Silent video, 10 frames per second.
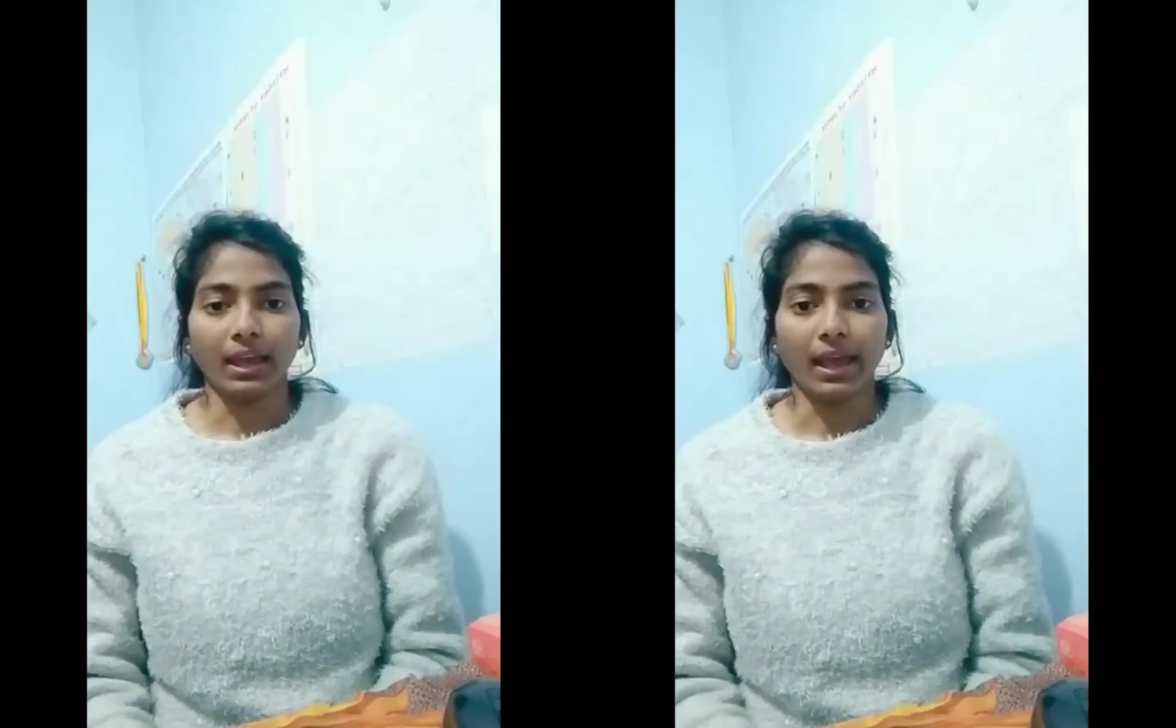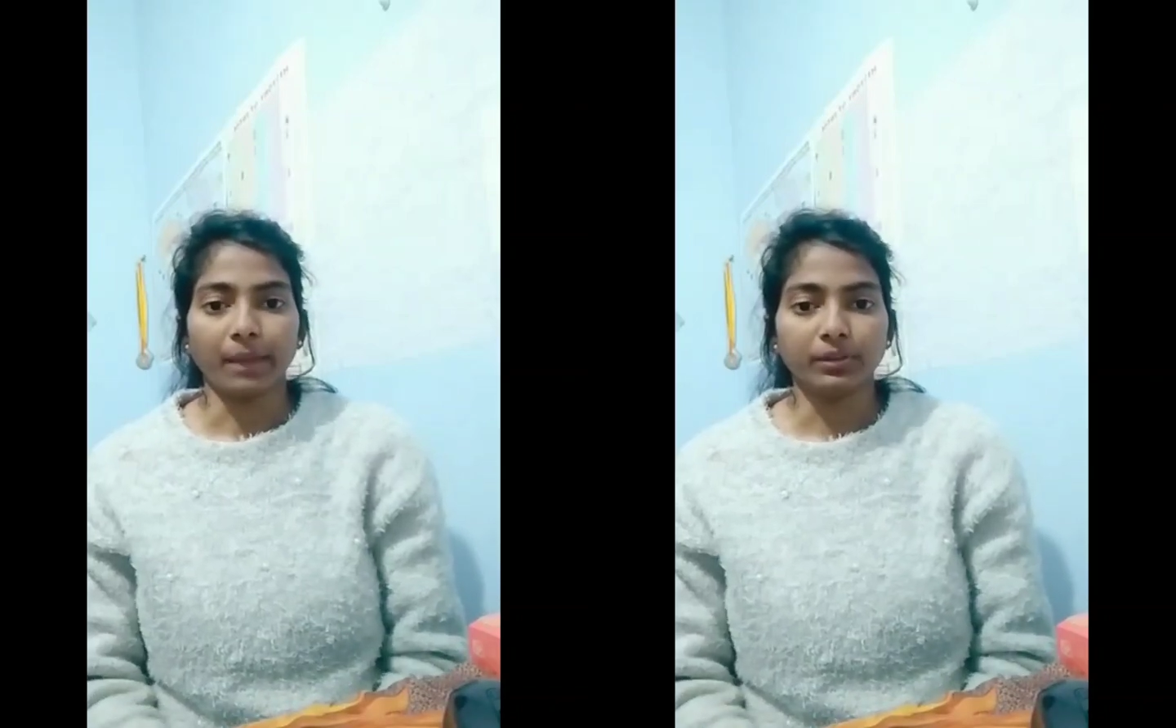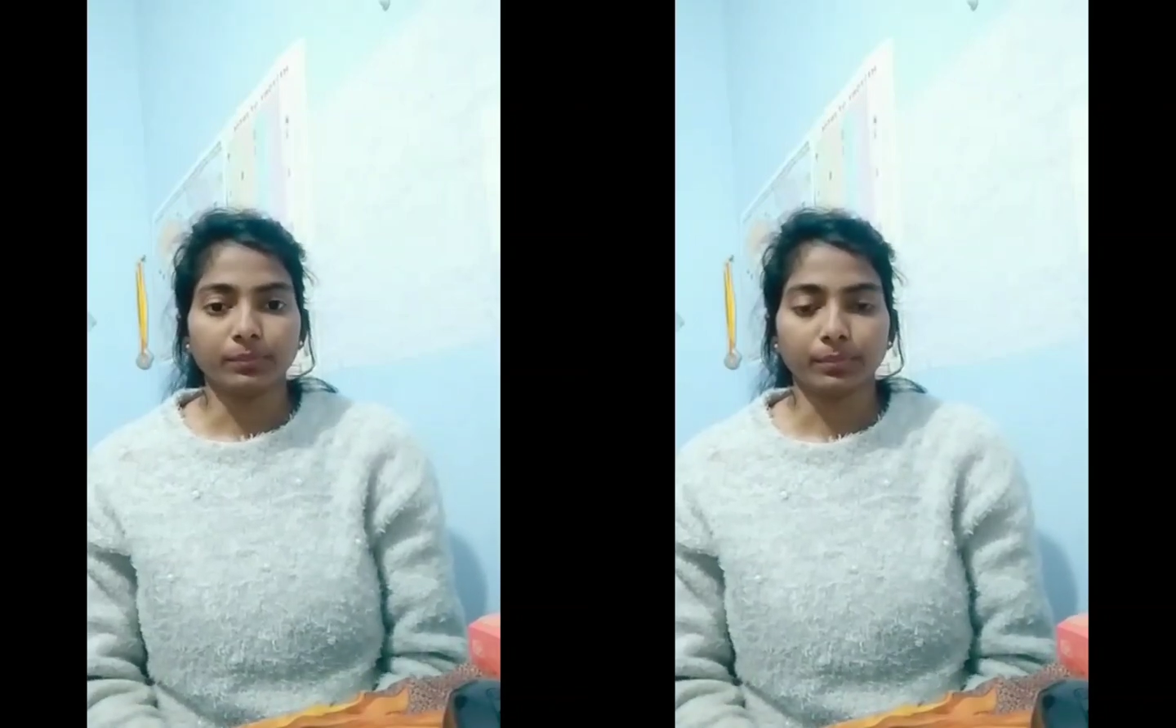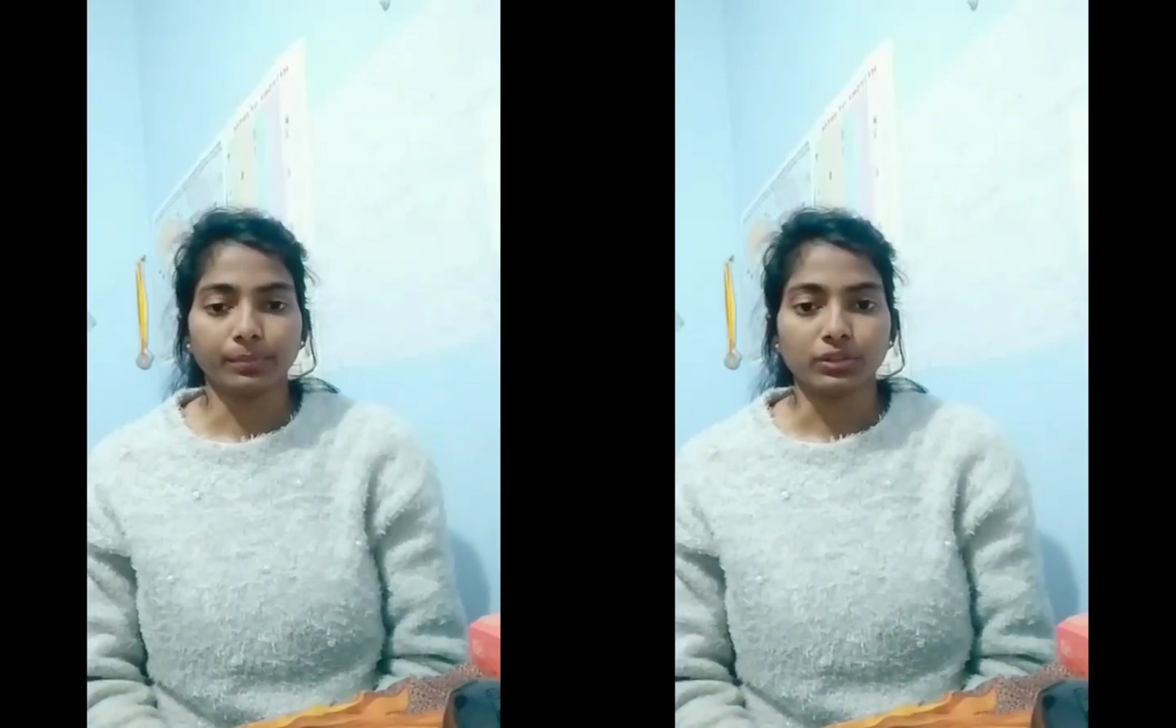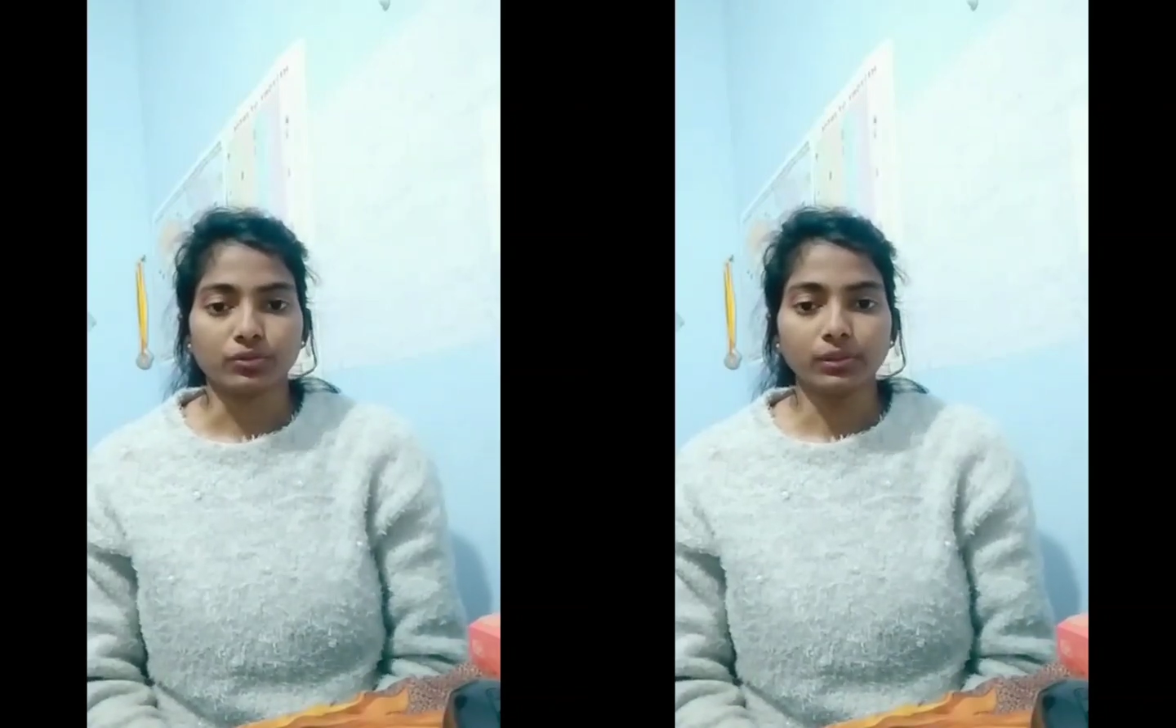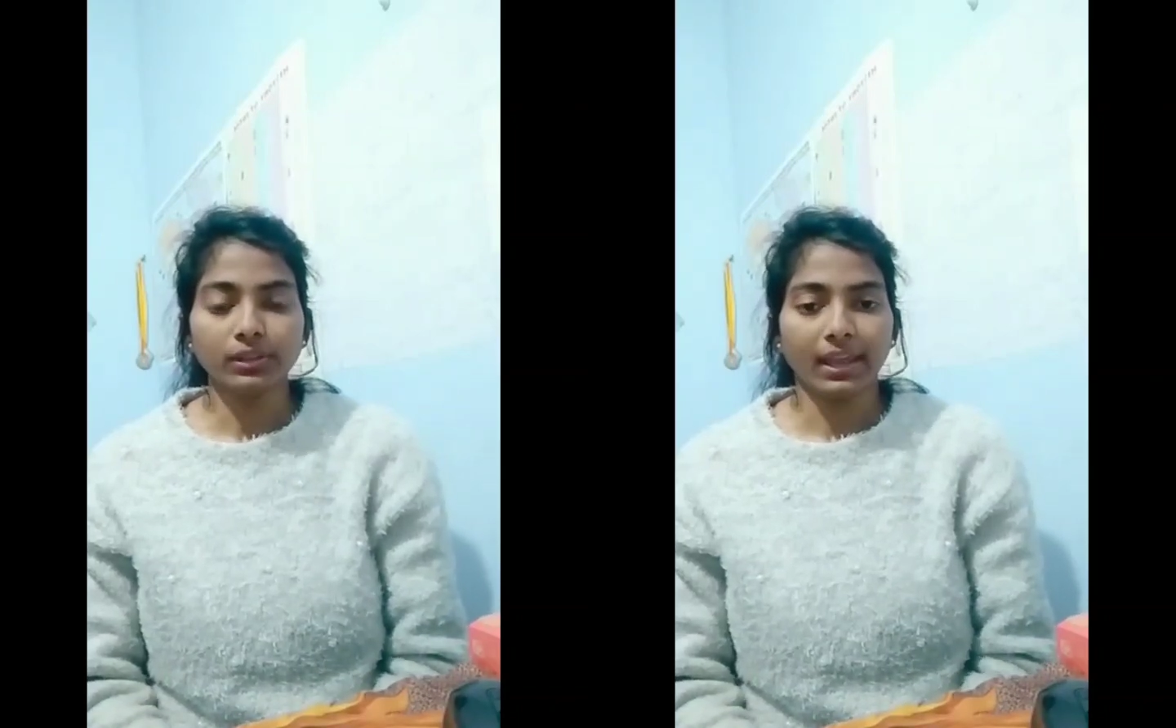hybrid perpetual